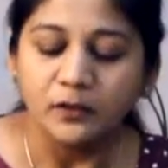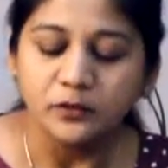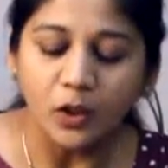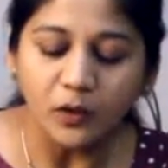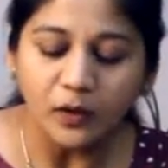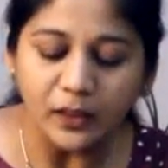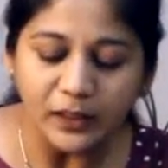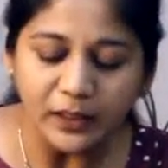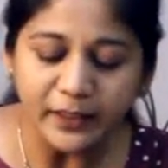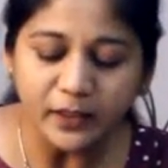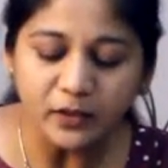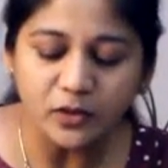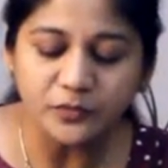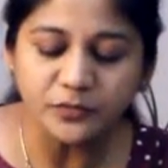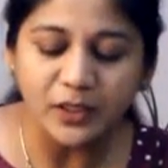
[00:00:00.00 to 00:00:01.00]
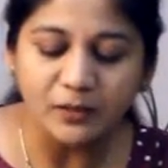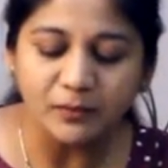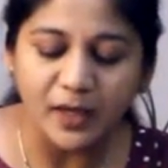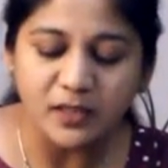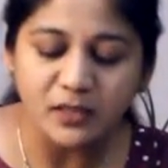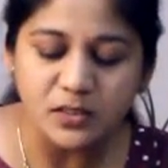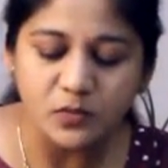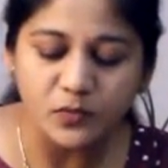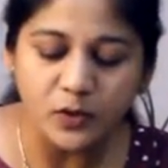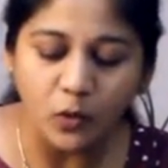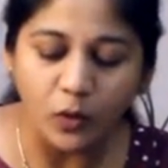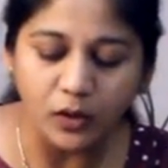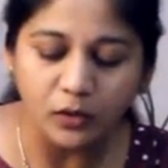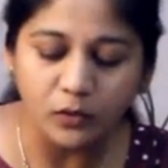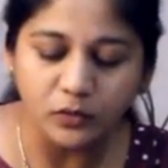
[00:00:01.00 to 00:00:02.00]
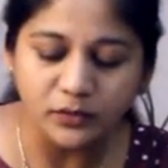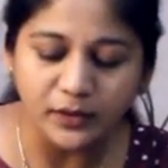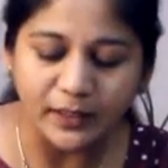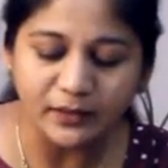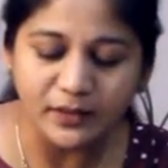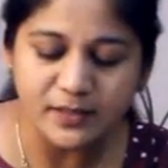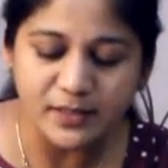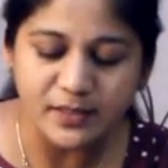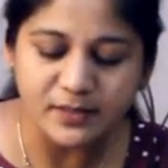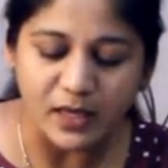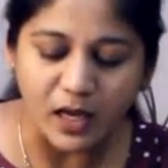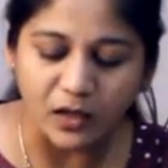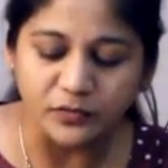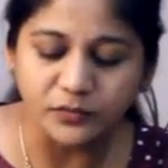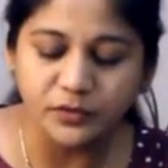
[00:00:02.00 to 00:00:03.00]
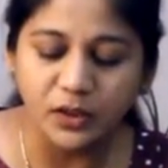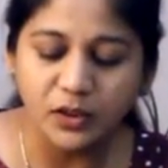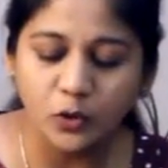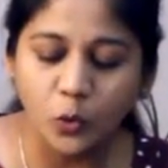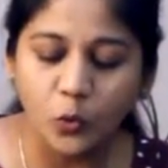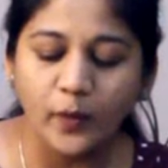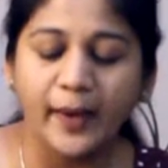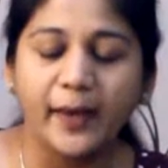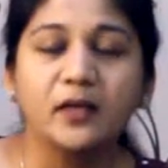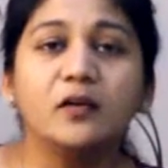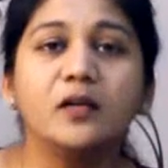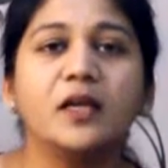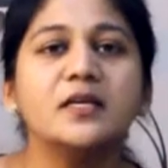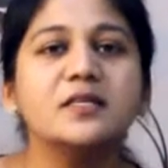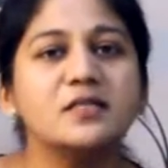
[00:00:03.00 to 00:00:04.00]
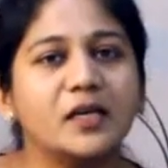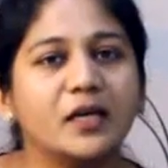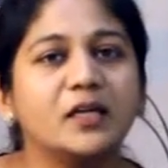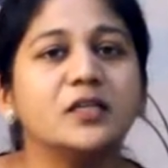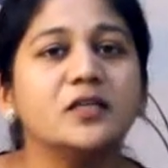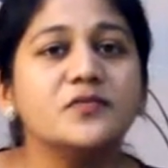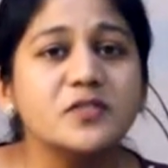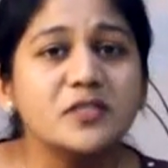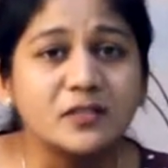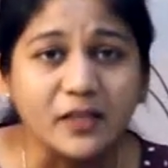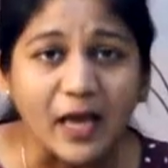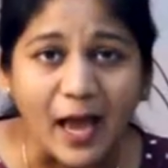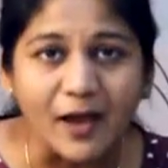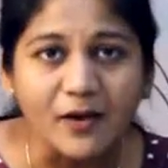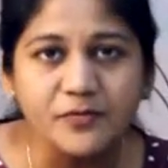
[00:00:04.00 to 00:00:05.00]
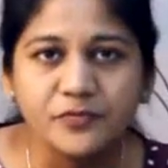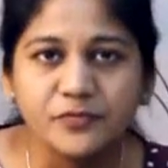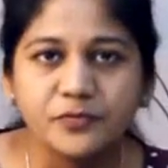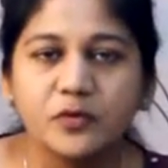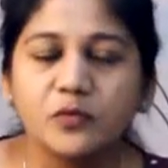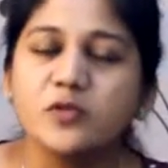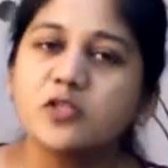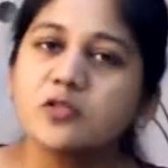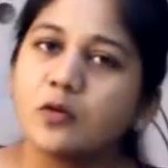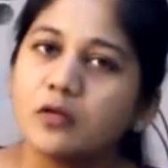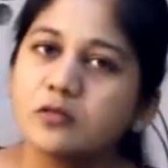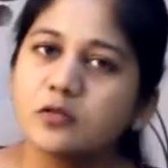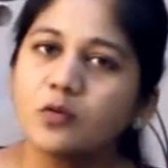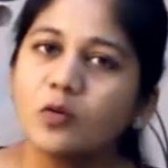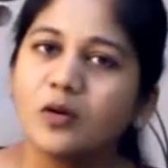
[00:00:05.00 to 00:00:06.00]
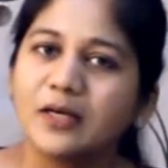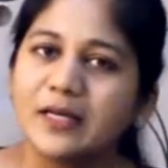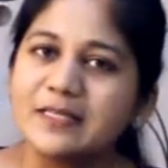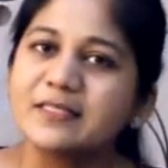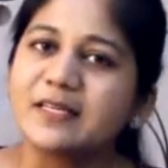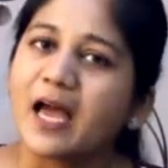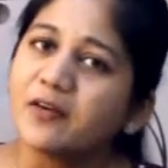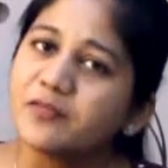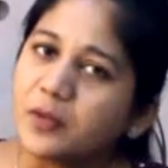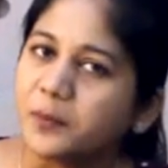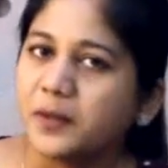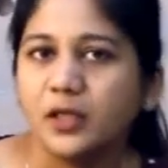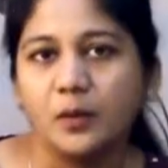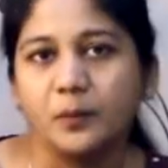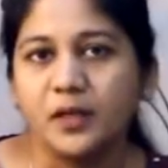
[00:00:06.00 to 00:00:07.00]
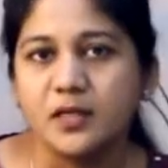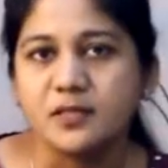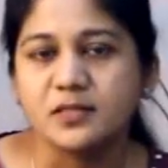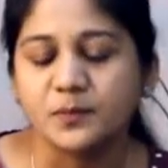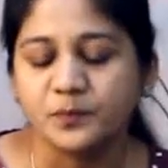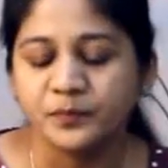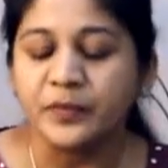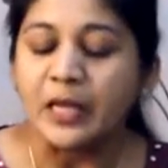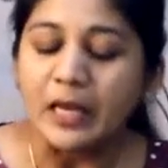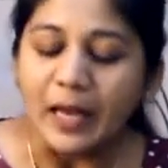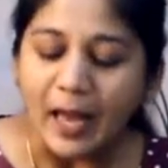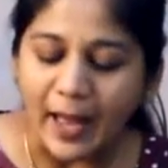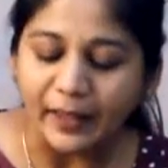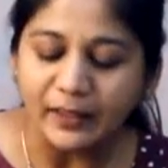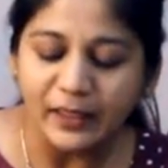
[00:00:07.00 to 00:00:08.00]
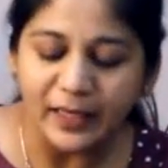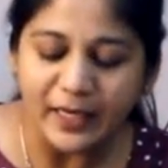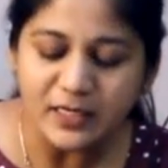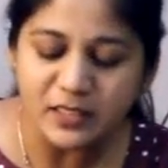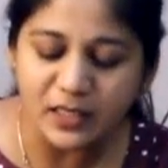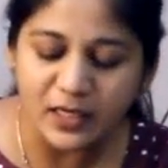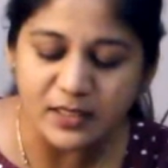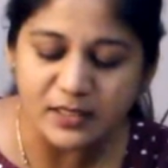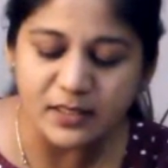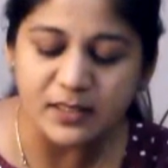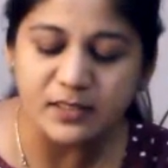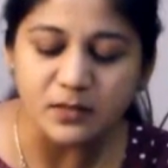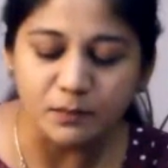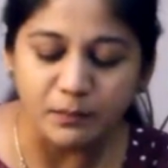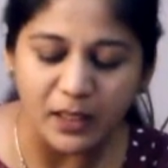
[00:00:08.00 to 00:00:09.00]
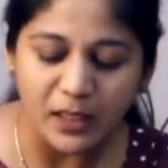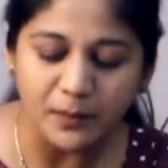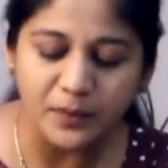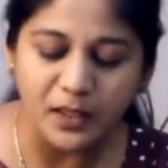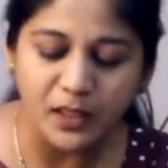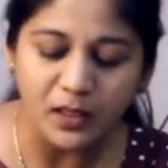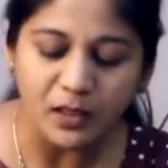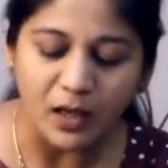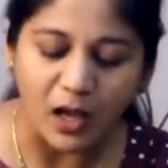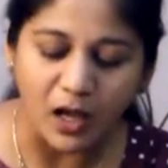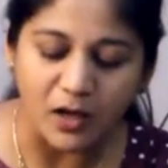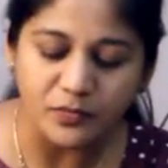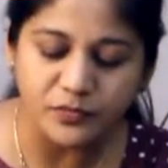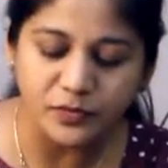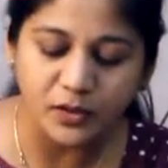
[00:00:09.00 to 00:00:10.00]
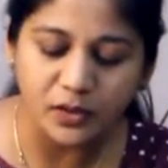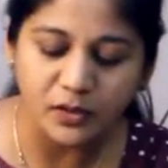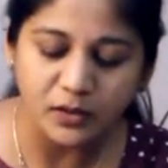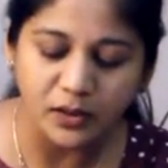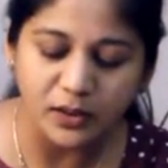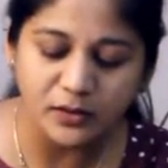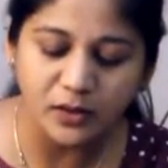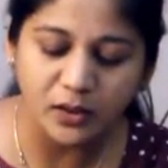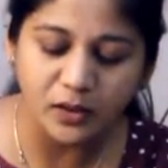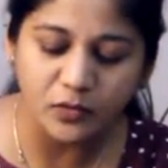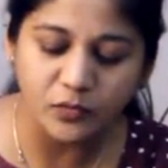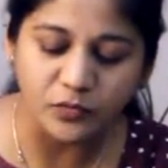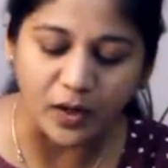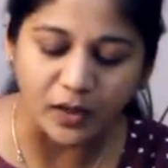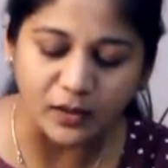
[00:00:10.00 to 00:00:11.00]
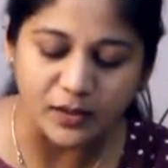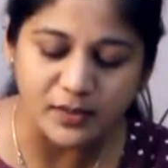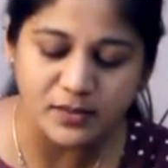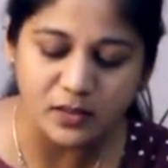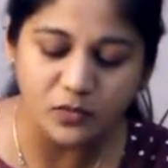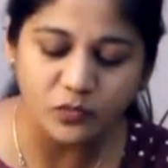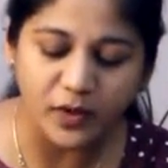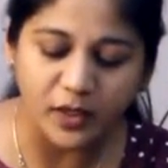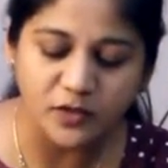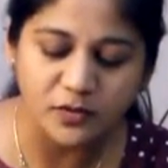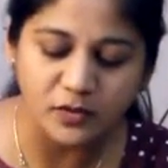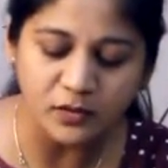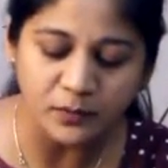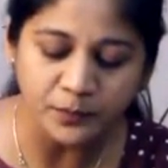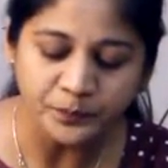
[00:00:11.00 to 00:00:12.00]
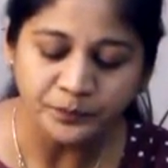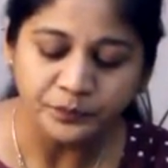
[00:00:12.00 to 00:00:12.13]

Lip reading: Now, early endophthalmitis, we all know that this is after coagulase negative staph, which is also called as staph epidermidis. And late cases may be after either a fungus infection